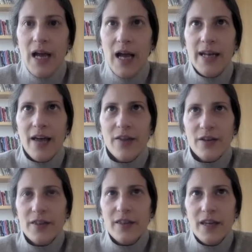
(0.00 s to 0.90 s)
Another
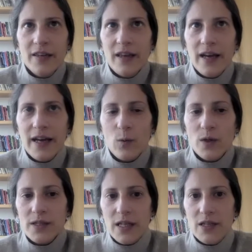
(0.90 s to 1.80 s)
thing that
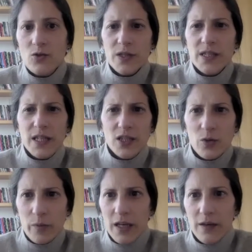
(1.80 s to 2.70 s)
was interesting to
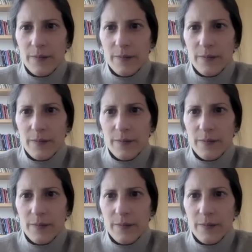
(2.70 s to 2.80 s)
me